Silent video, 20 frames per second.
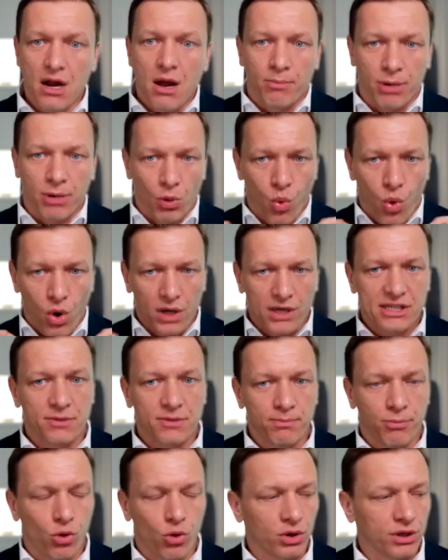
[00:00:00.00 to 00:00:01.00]
But what is
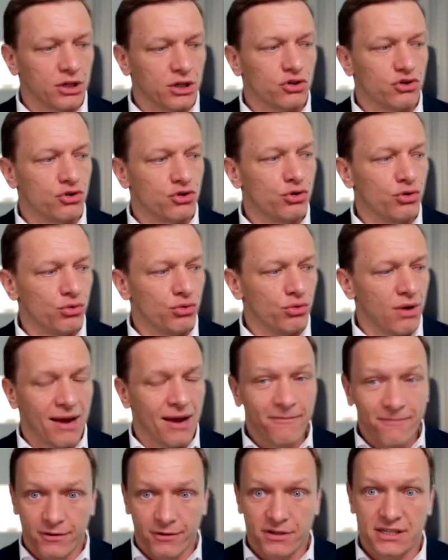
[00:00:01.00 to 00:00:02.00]
important to
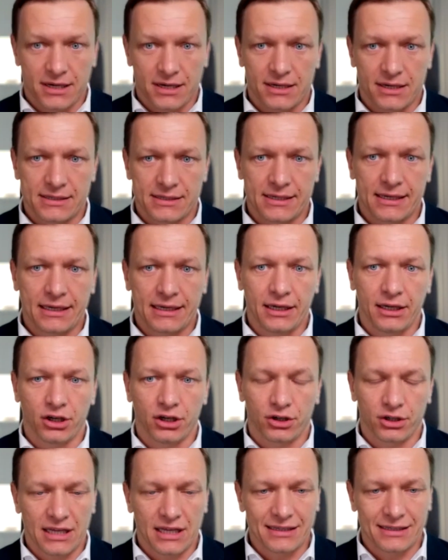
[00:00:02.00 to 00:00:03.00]
emphasize
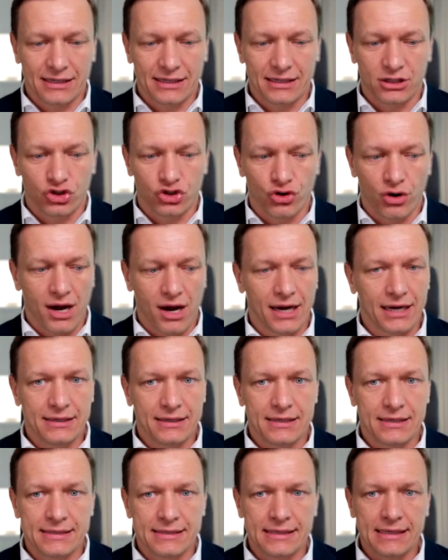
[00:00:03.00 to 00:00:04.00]
here that in dry eye
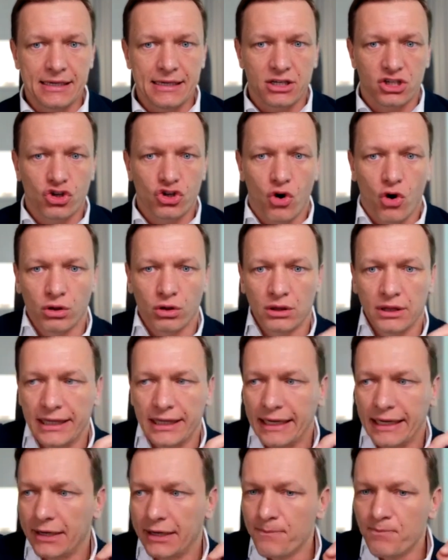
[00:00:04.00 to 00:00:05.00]
disease,
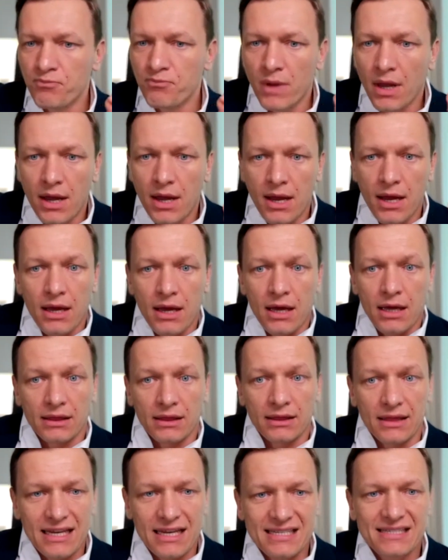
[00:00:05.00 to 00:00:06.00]
only
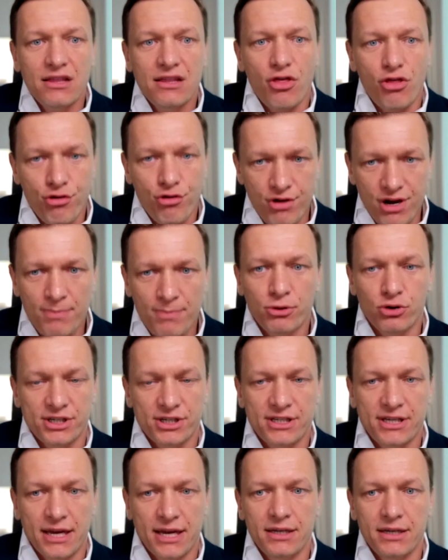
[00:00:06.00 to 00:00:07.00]
less than
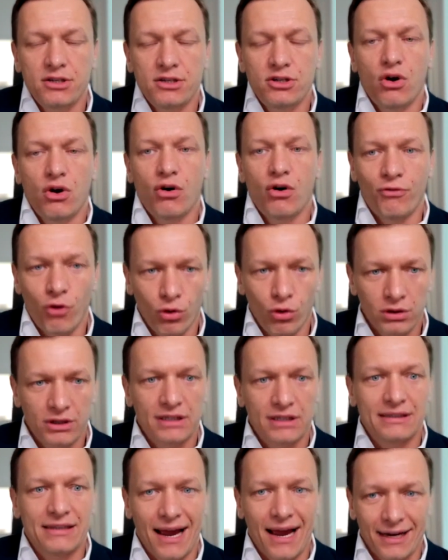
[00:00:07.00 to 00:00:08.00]
3% of all the
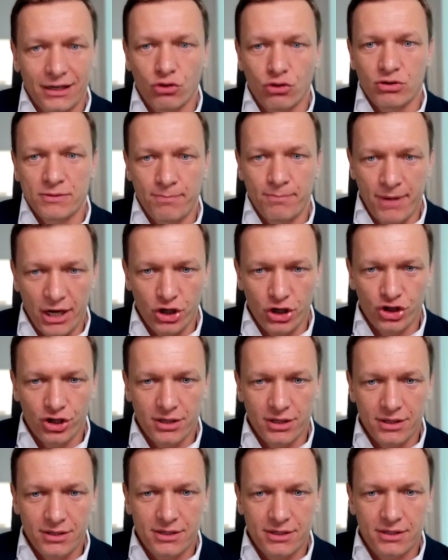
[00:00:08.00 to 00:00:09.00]
diagnosed
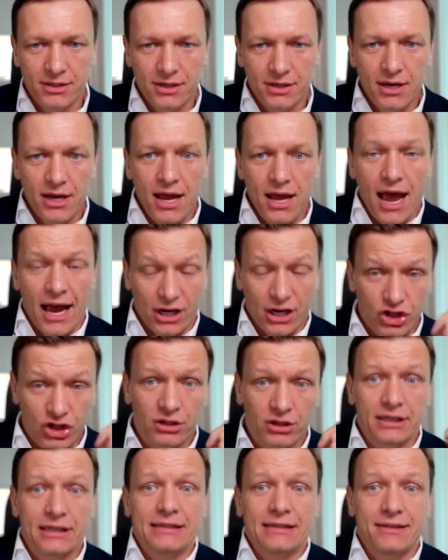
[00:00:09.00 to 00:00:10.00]
patients
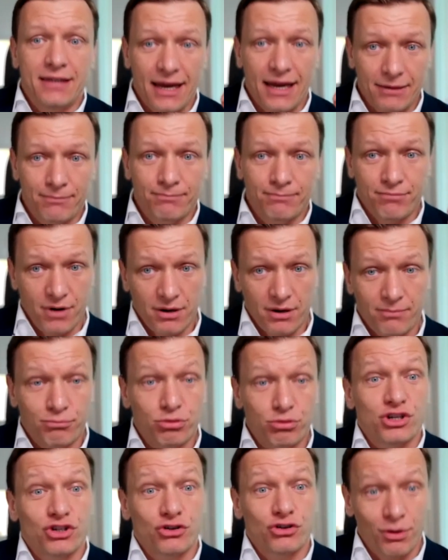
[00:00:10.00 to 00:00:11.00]
actually take
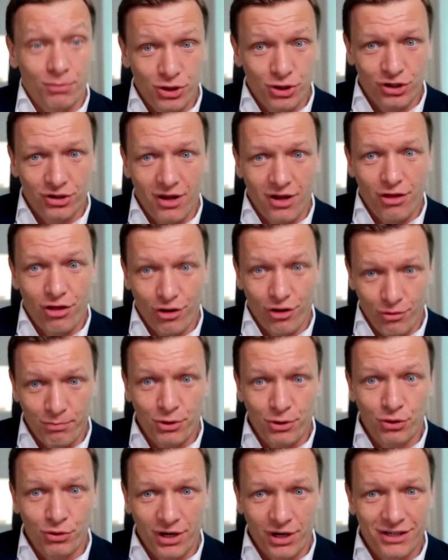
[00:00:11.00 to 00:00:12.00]
prescription
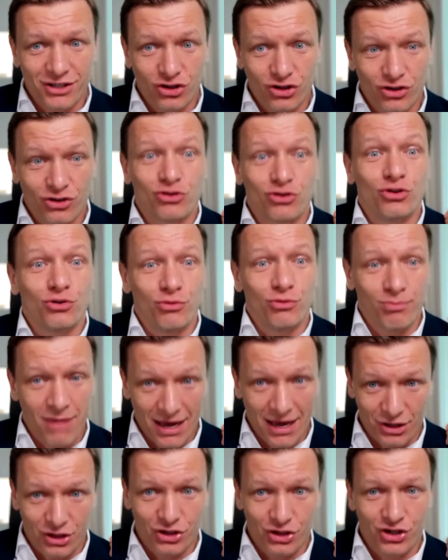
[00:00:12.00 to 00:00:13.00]
therapeutics to
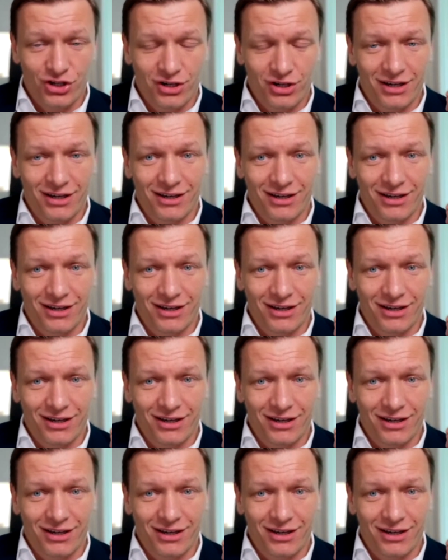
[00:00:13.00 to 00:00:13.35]
manage